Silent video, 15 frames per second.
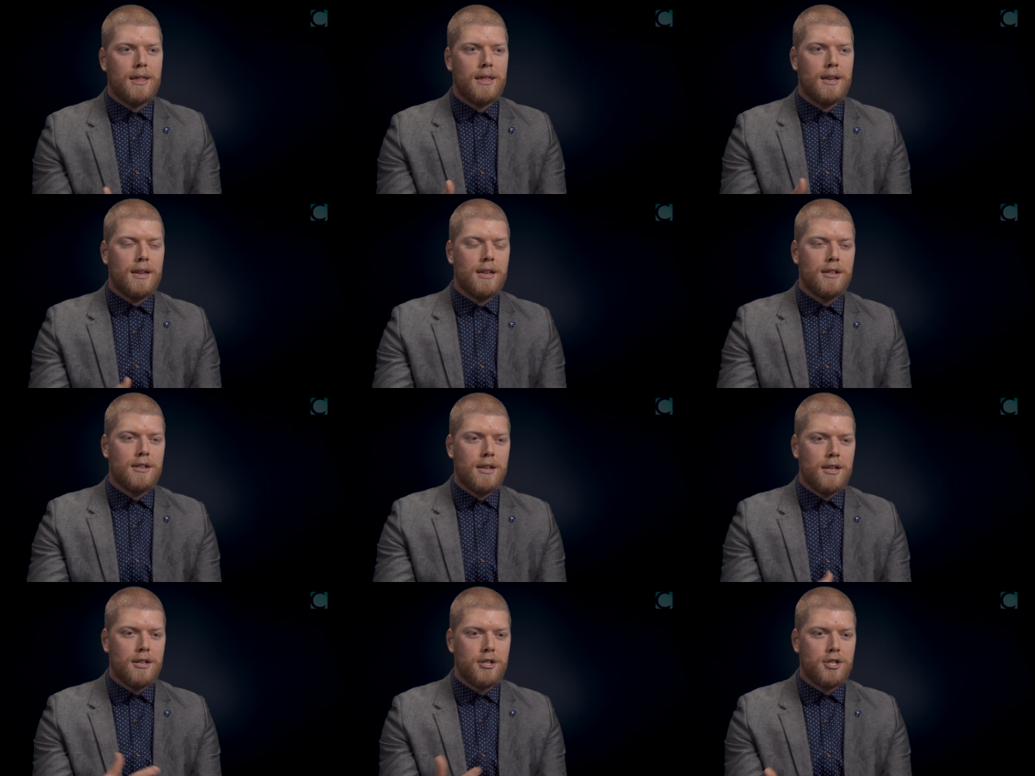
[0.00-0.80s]
think
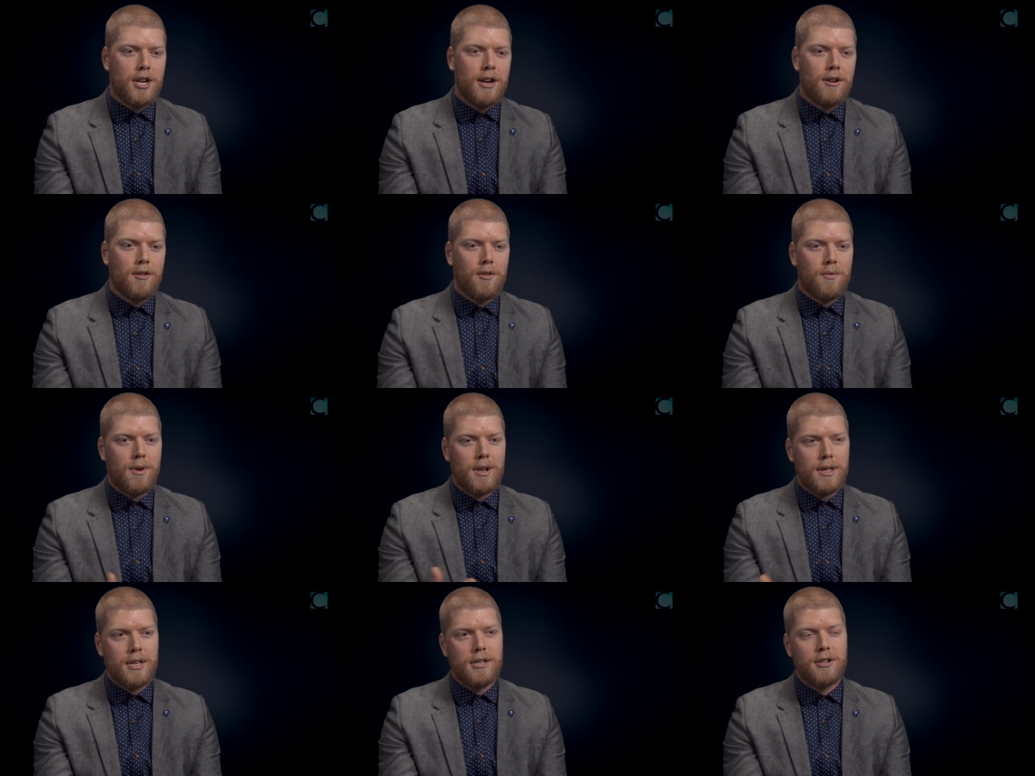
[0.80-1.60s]
in, in general
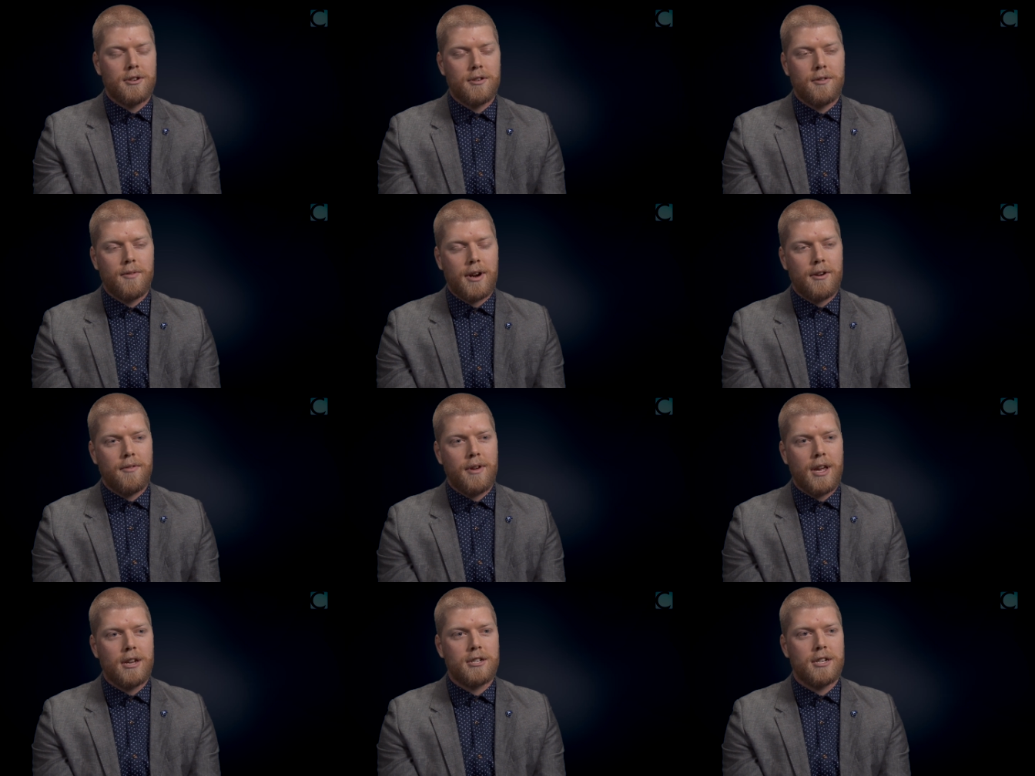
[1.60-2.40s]
what leisure and
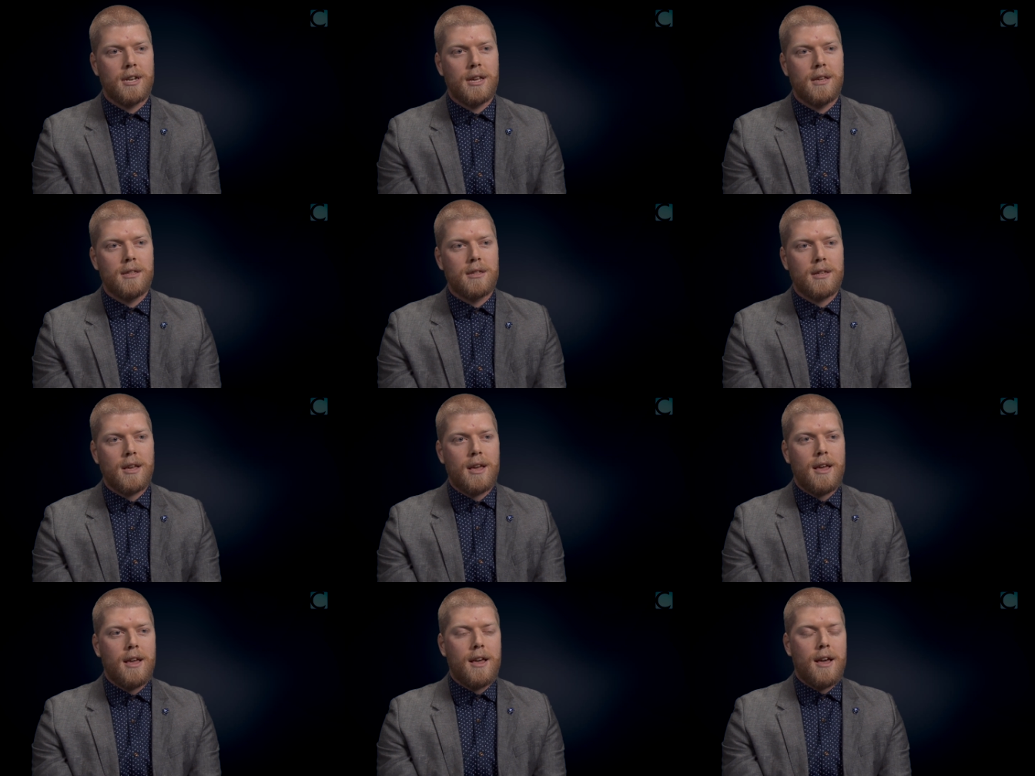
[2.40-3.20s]
recreation is
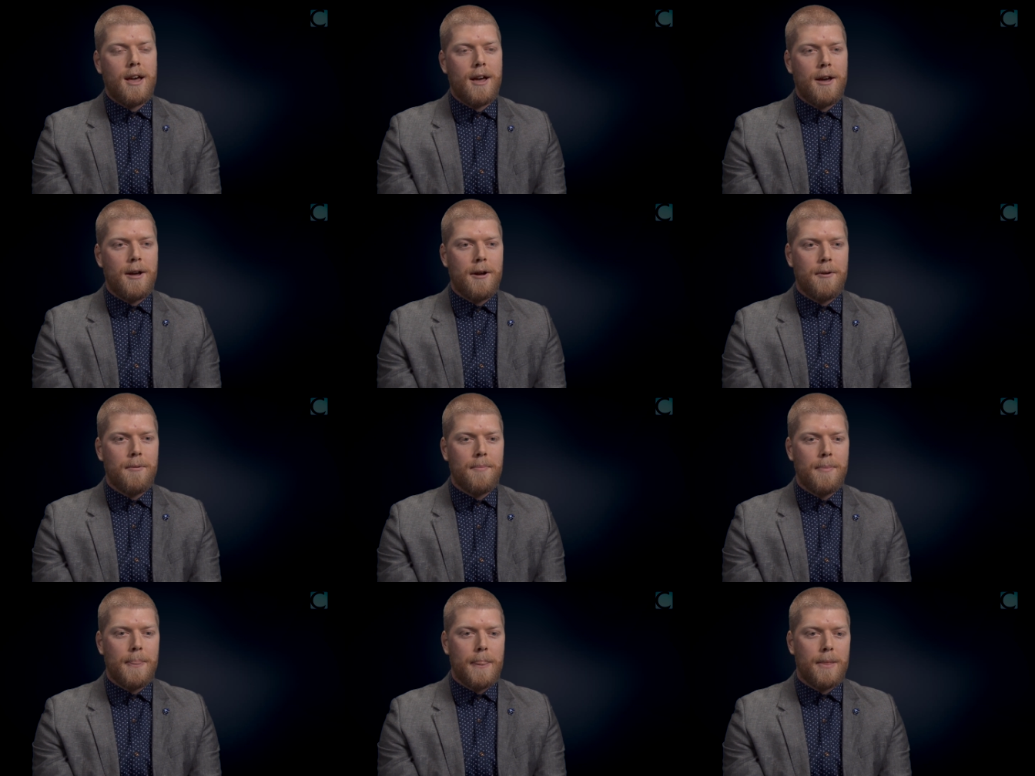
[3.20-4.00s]

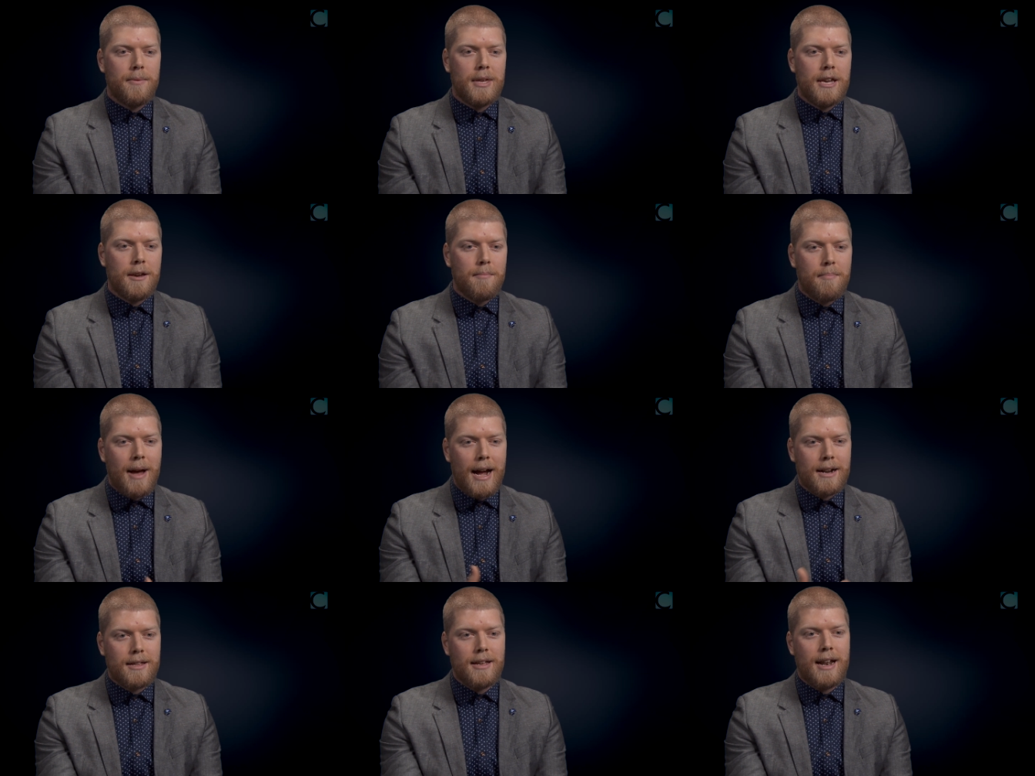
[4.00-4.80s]
um, the
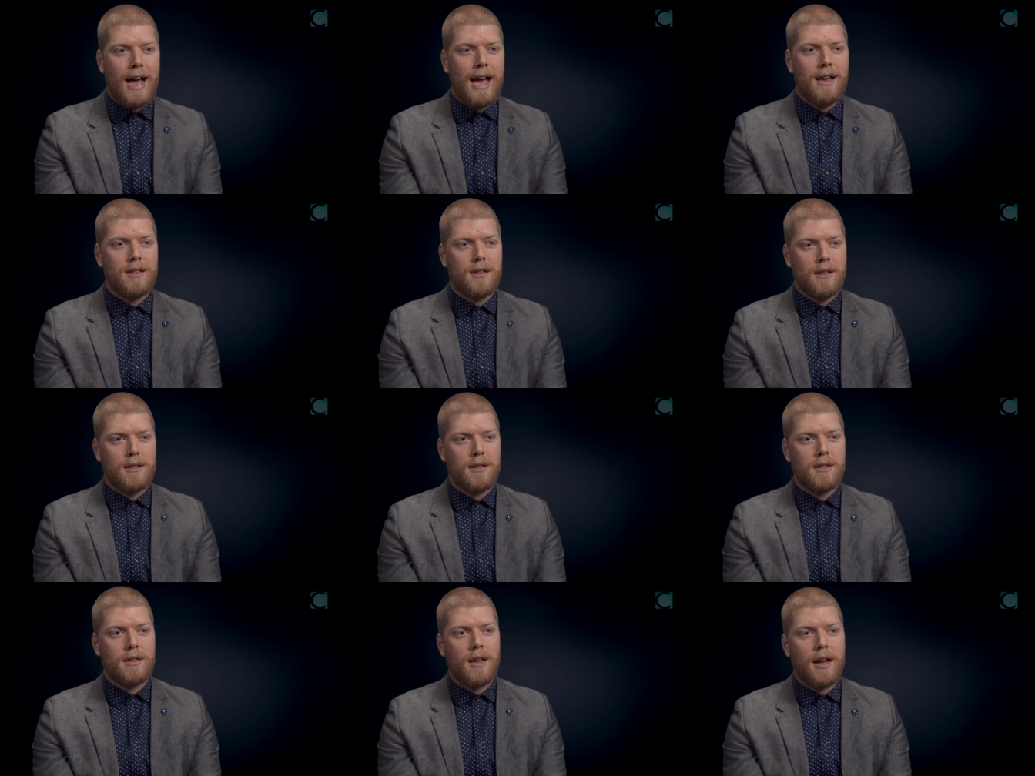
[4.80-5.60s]
impact it has on
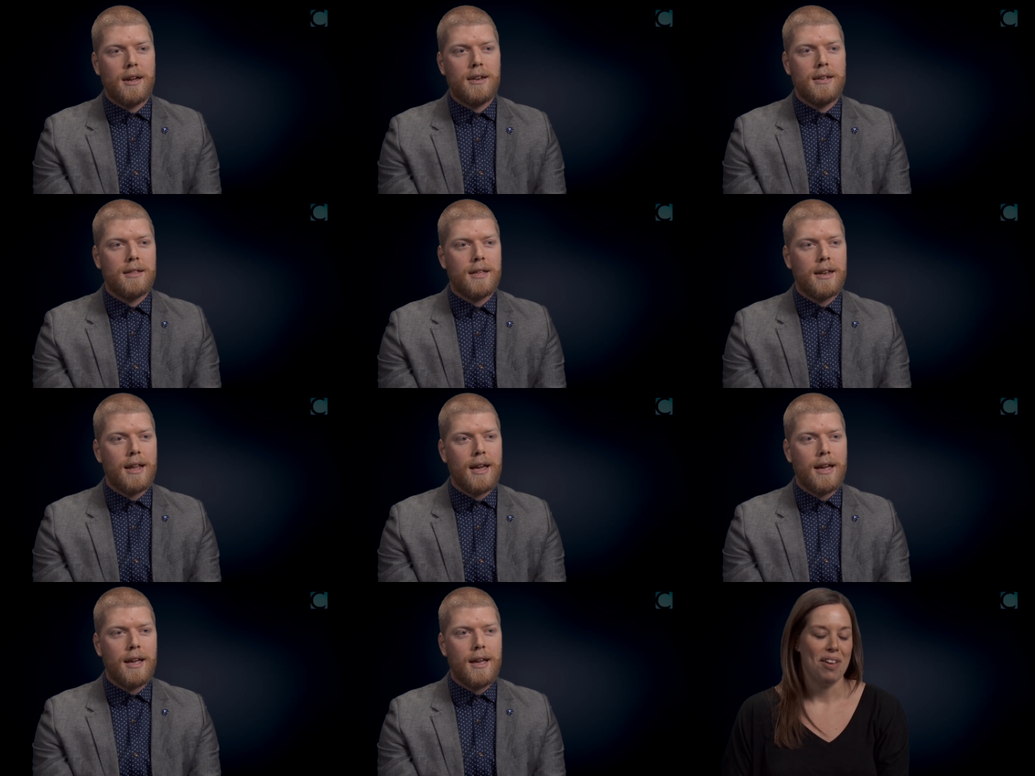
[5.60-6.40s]
society today.